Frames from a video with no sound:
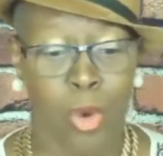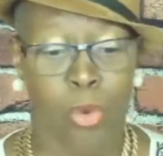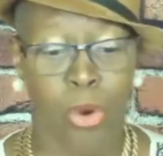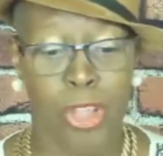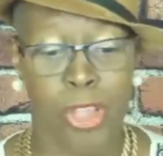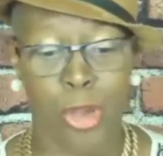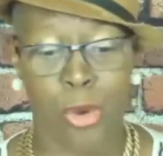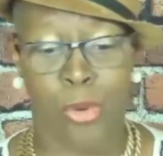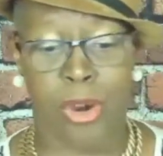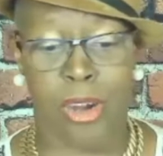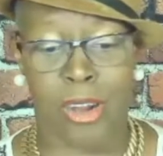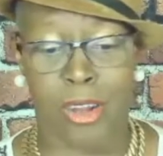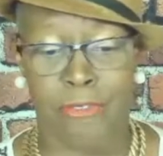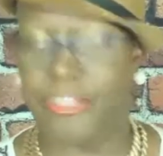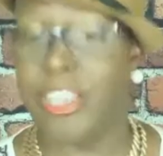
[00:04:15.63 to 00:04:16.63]
where you
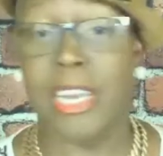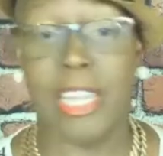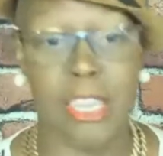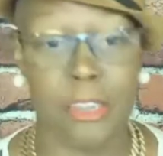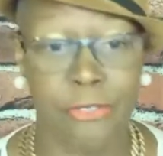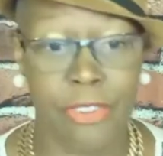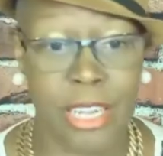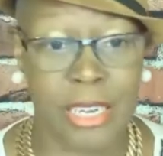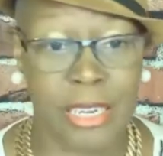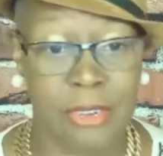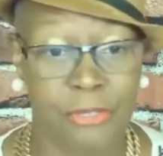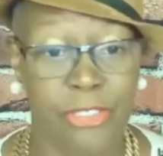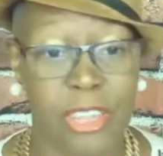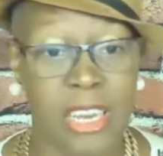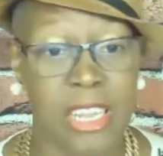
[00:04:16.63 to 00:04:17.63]
were feeling
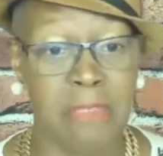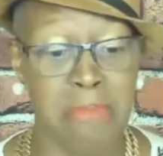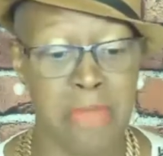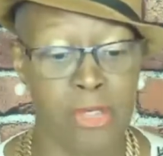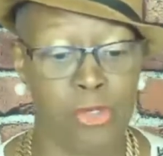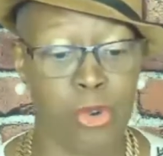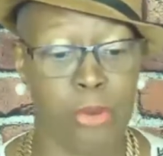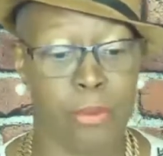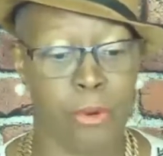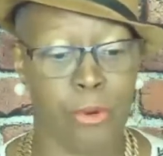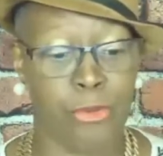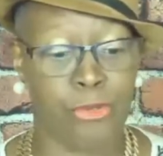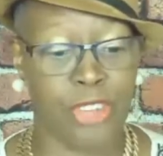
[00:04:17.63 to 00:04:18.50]
afflicted, feeling miserable,